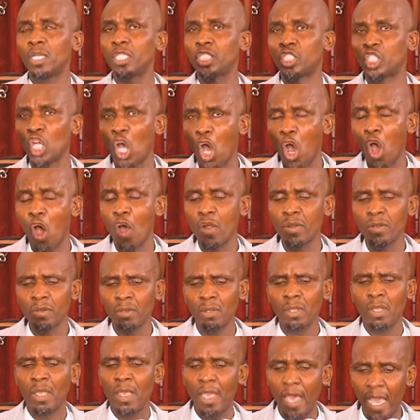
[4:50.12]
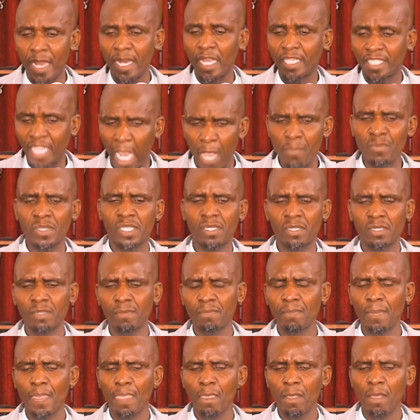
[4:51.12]
John, and James.
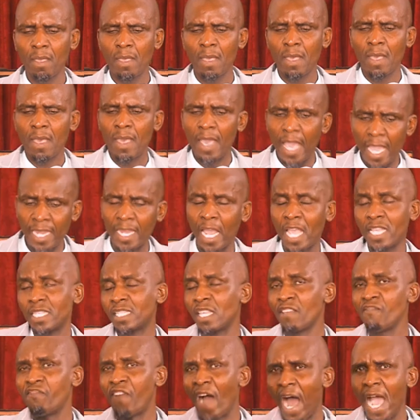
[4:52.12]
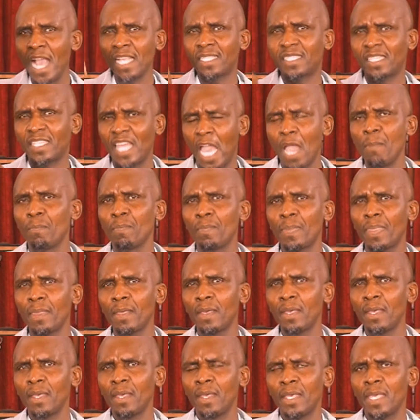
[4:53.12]
And he invites
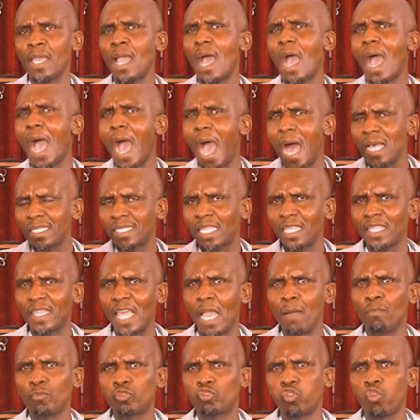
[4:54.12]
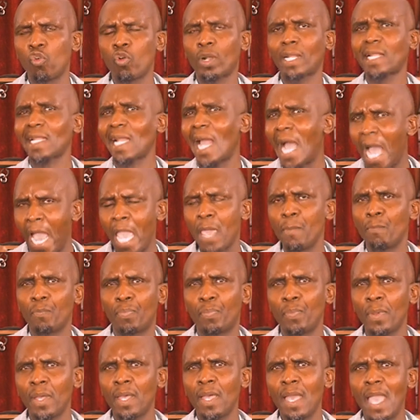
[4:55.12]
them, he asks them to climb
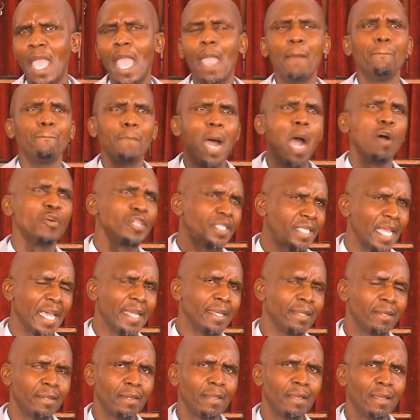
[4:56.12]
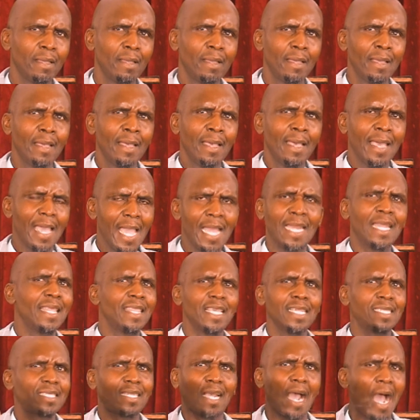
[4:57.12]
a mountain. And
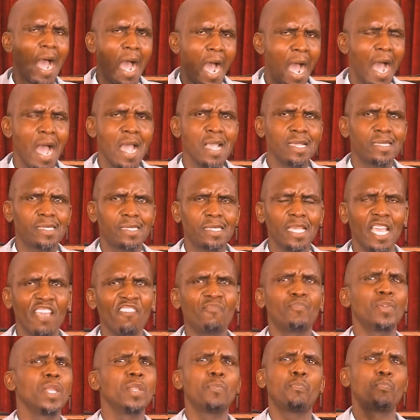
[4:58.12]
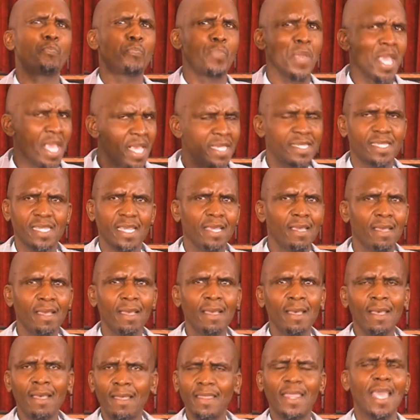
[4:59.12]
these guys have been
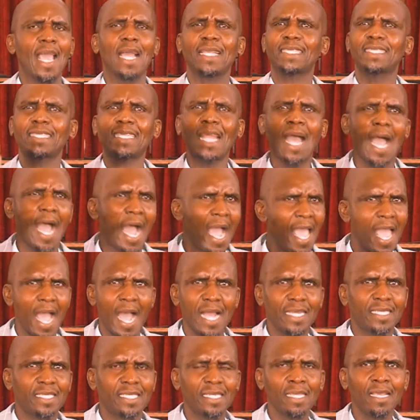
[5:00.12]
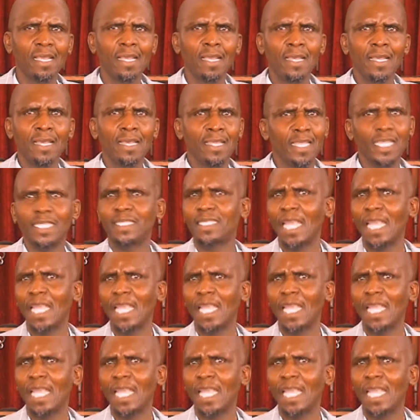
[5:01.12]
busy, they are tired. The